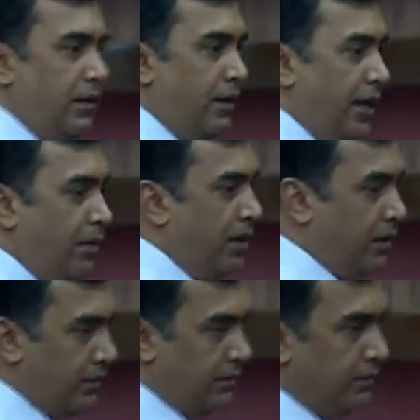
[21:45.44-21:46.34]
labeled.
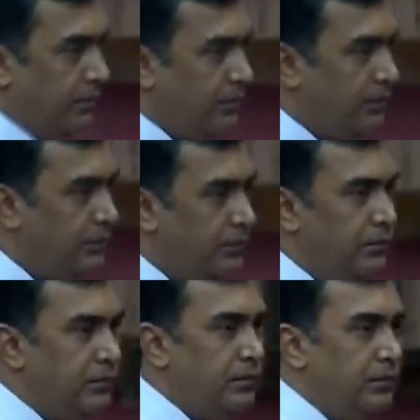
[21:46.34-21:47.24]

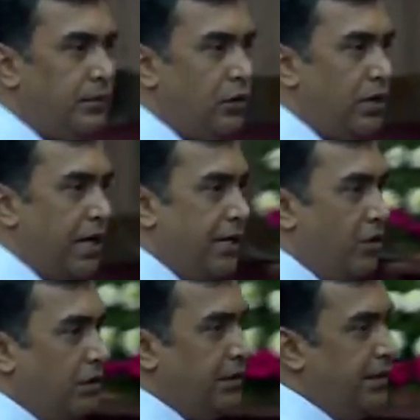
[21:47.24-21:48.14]
Your
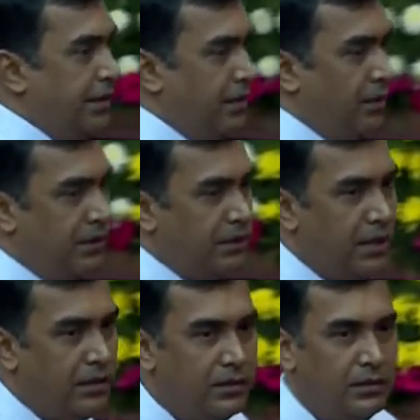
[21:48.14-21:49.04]
dideoxy DNTPs
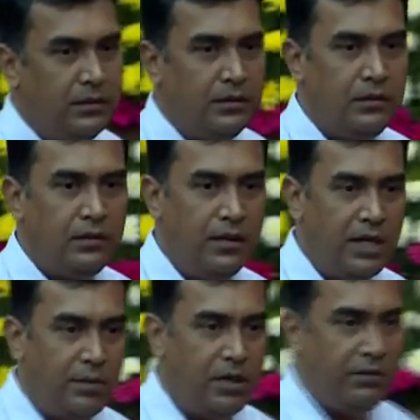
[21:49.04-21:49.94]
are
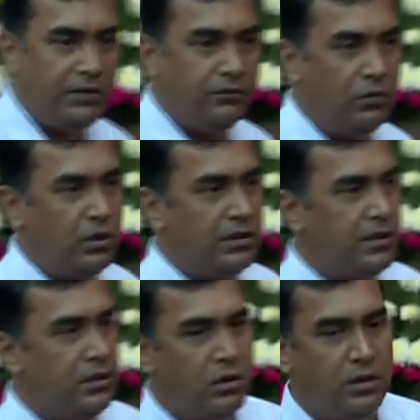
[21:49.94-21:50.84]
labeled with a
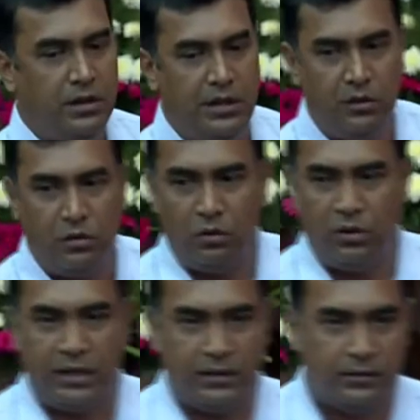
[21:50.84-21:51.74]
fluorescent or a
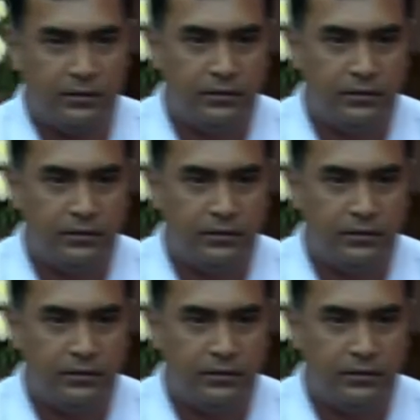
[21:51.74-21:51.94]
radionucleotide.